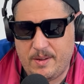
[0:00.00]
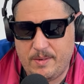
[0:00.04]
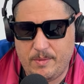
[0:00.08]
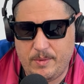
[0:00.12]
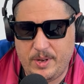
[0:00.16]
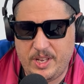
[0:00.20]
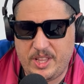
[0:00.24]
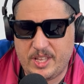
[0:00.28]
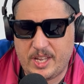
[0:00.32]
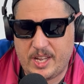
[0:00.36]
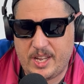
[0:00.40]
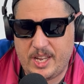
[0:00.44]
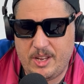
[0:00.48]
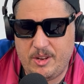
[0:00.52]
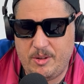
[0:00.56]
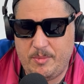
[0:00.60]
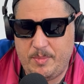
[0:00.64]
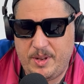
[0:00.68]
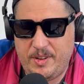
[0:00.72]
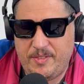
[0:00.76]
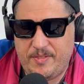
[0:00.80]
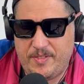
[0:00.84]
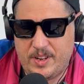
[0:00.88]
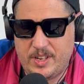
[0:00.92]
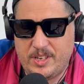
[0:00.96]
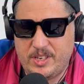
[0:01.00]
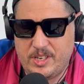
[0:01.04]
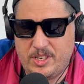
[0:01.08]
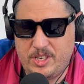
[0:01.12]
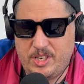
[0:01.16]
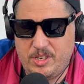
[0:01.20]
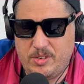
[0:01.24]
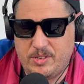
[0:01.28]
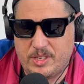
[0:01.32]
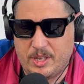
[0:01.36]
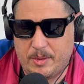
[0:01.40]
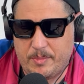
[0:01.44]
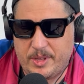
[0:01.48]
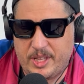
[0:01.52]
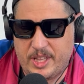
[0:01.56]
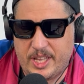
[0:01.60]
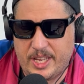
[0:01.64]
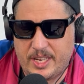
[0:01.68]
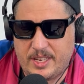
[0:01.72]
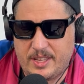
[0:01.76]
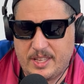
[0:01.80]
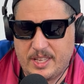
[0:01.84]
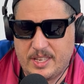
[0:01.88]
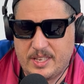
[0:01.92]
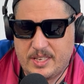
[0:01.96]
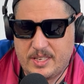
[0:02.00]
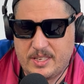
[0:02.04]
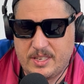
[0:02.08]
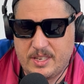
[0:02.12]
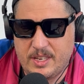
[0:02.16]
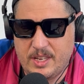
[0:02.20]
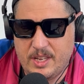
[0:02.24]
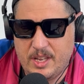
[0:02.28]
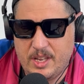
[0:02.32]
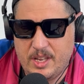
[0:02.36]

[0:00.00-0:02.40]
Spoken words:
thought it would be fun to do something like this.